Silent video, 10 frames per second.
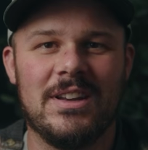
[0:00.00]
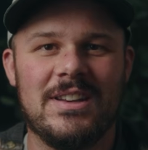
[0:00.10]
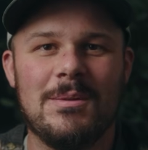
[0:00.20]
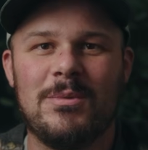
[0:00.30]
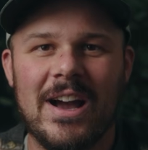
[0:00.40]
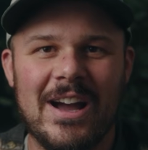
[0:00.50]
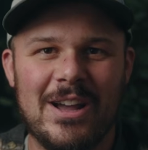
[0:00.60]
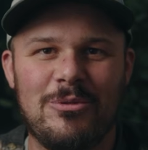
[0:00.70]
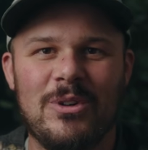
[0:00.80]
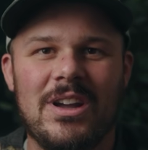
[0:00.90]
a deep
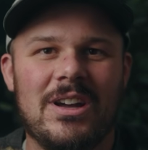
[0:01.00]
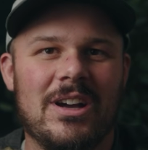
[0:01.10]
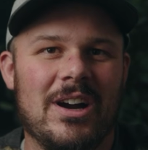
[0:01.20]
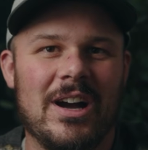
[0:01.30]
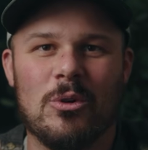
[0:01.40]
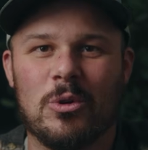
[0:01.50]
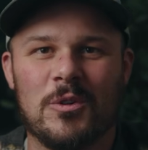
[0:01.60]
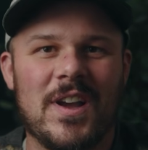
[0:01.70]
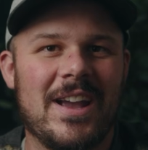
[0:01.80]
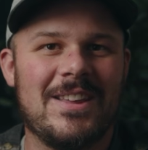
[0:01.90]
dive or
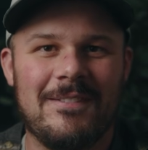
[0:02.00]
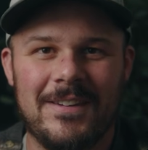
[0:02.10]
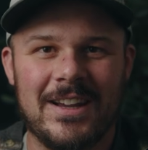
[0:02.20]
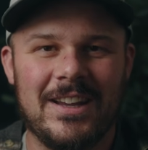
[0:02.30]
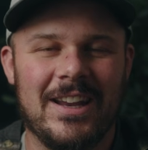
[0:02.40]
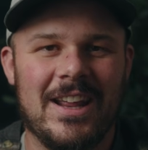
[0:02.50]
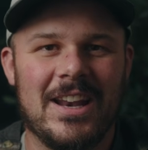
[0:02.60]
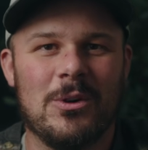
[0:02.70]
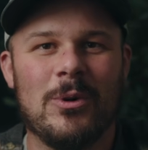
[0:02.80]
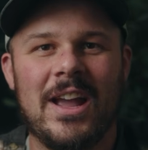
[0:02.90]
scientific in
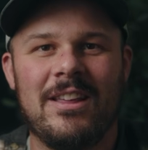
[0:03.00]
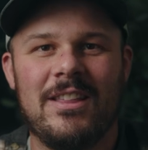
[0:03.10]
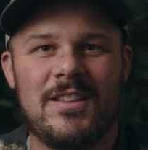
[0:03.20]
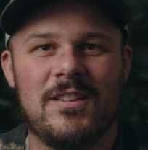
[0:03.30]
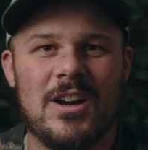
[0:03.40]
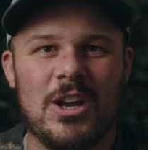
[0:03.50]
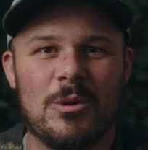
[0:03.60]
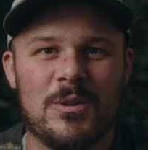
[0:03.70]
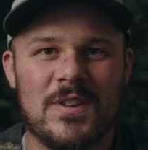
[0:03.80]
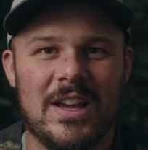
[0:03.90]
any way. This is
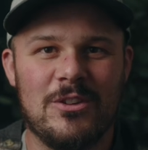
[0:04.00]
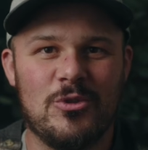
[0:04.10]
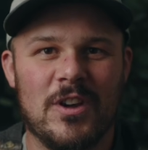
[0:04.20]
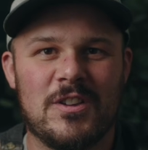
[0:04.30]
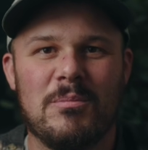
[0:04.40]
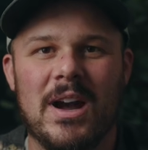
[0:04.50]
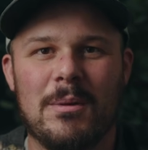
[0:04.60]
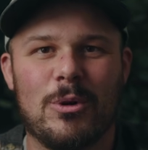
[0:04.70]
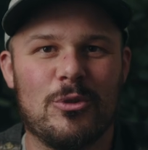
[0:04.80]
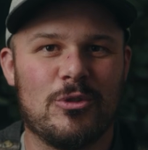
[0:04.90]
100% just
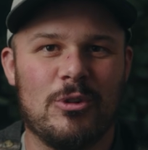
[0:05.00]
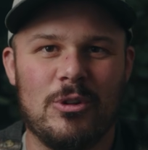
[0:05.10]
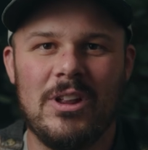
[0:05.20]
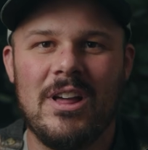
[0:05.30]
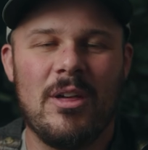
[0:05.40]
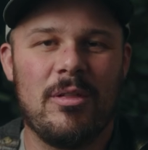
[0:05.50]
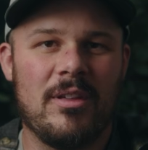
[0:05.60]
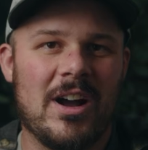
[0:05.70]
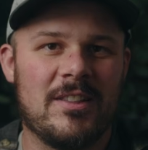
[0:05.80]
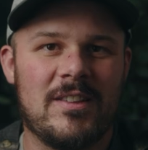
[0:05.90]
my personal
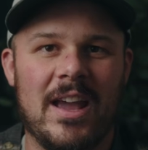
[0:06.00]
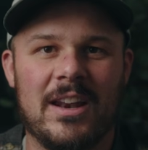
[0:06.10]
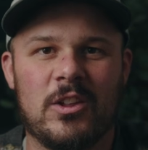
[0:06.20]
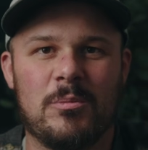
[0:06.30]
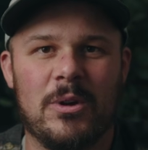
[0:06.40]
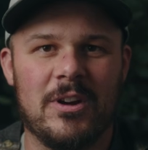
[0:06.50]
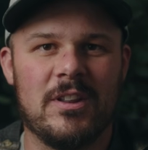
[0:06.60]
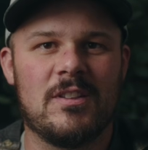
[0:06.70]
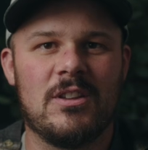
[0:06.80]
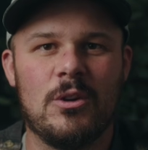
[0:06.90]
thoughts and
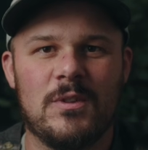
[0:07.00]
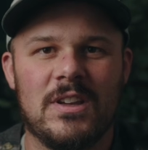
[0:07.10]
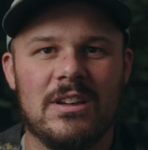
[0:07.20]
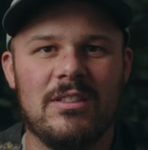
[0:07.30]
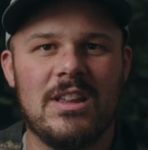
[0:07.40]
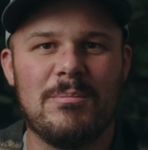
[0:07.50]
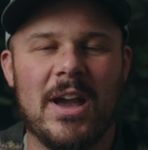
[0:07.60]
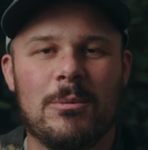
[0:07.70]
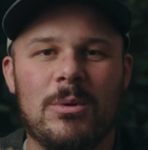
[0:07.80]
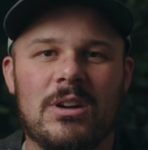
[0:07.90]
experience using the
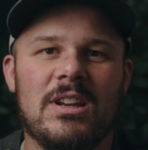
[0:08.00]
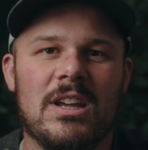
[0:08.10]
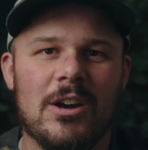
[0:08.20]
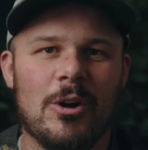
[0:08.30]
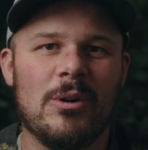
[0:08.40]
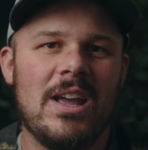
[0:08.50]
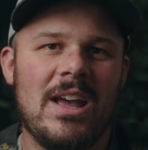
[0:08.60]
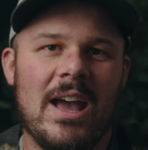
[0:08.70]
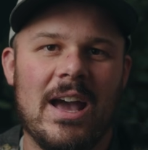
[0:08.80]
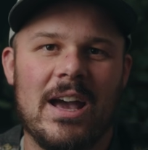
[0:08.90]
MacBook Neo
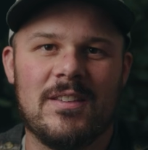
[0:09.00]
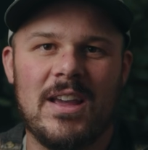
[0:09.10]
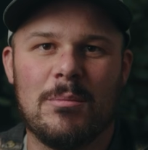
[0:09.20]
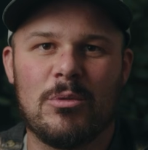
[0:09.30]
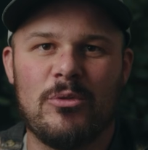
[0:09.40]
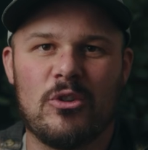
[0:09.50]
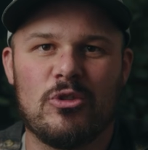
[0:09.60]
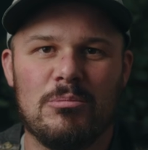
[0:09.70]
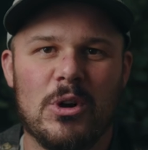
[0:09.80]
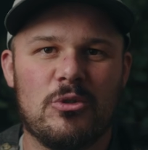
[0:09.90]
as a
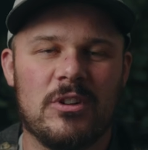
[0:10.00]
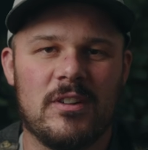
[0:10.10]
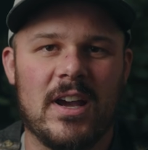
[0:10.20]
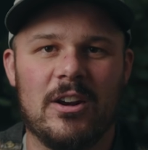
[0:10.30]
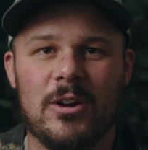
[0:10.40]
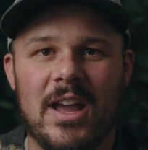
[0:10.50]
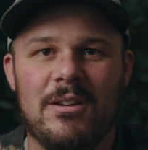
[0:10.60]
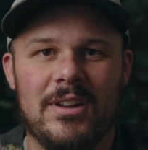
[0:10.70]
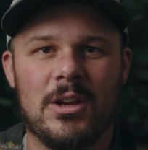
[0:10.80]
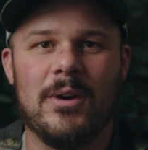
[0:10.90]
professional motion designer
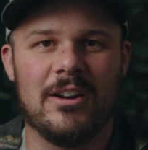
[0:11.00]
and video